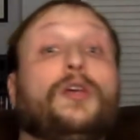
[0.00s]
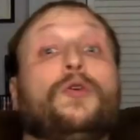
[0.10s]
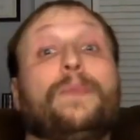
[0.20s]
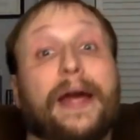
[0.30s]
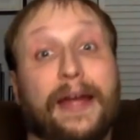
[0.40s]
you,
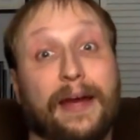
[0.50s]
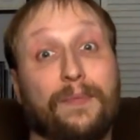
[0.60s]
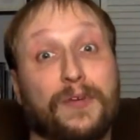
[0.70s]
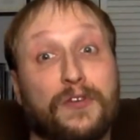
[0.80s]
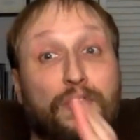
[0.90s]
Bam,
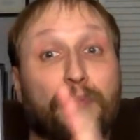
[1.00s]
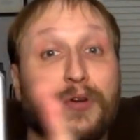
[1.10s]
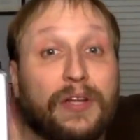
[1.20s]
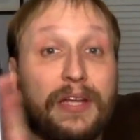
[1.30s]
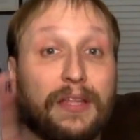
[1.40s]
because you
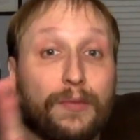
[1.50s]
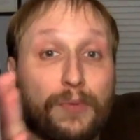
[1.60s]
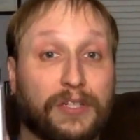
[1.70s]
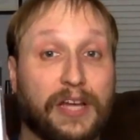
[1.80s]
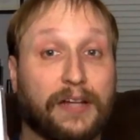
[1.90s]
put it in the
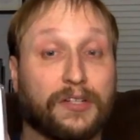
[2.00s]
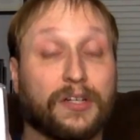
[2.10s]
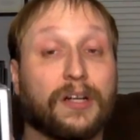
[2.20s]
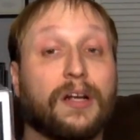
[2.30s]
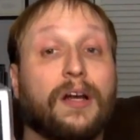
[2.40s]

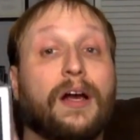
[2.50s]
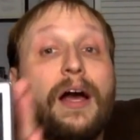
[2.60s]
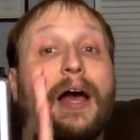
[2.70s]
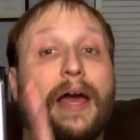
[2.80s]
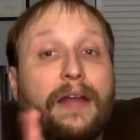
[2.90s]
protector
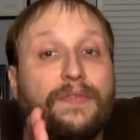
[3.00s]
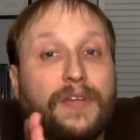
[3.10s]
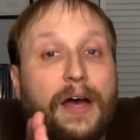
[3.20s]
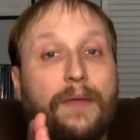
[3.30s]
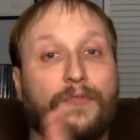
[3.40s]
ahead of time.